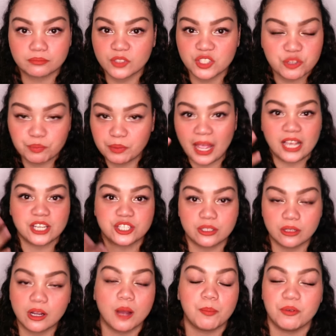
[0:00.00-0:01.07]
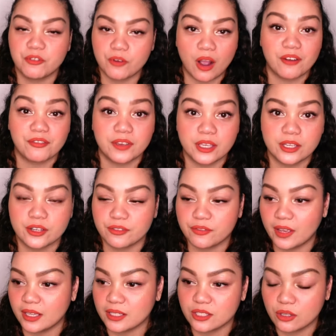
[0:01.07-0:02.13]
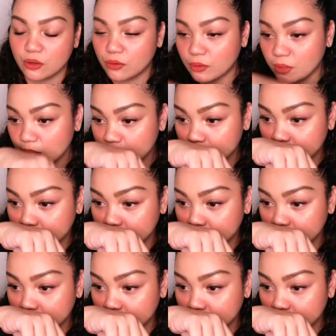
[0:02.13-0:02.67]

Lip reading: splashed a cup of coffee in your face. So